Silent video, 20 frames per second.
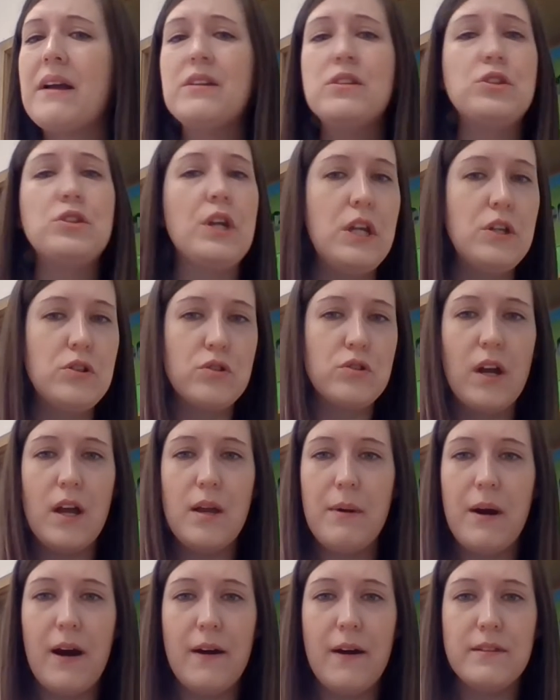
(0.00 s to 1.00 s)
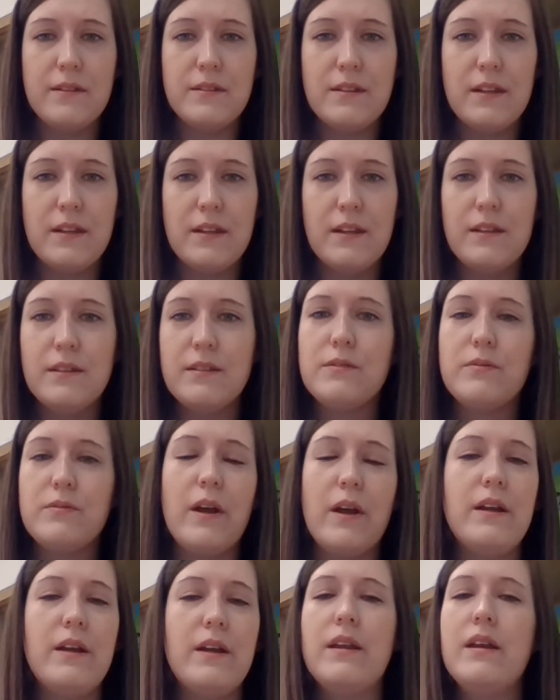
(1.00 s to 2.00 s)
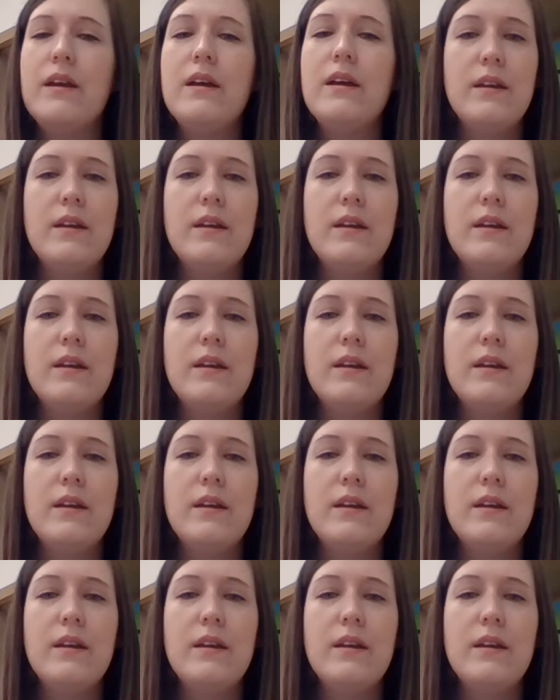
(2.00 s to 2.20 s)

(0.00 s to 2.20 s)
and change your hypothesis, right?